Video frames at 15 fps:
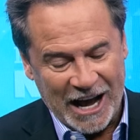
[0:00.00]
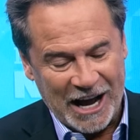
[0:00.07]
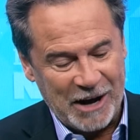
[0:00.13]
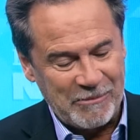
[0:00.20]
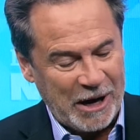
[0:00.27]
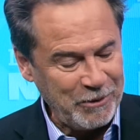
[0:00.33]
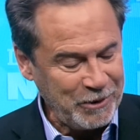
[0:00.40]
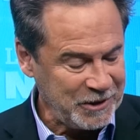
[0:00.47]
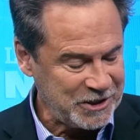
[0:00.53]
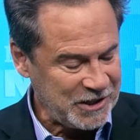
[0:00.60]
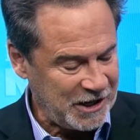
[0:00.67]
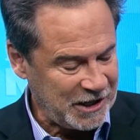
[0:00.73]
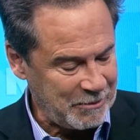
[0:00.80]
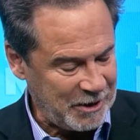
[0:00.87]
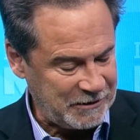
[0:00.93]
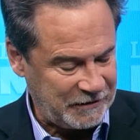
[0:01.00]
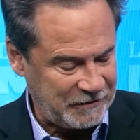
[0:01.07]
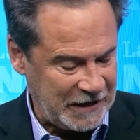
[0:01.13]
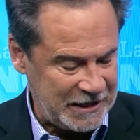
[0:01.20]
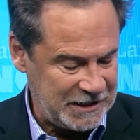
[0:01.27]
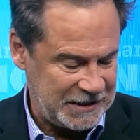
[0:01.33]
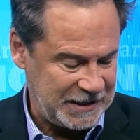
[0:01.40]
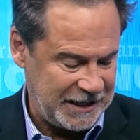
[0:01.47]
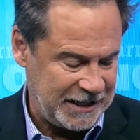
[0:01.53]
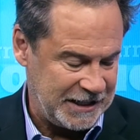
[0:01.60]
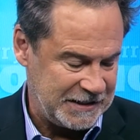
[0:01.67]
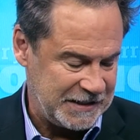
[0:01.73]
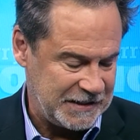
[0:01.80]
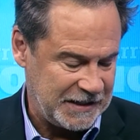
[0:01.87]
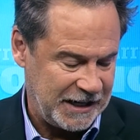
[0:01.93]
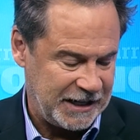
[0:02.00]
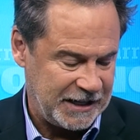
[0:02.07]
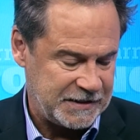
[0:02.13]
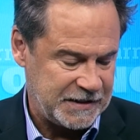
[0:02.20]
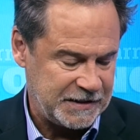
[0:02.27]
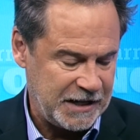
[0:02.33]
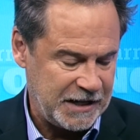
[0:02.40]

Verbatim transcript: Um, I wanna talk about faith and science.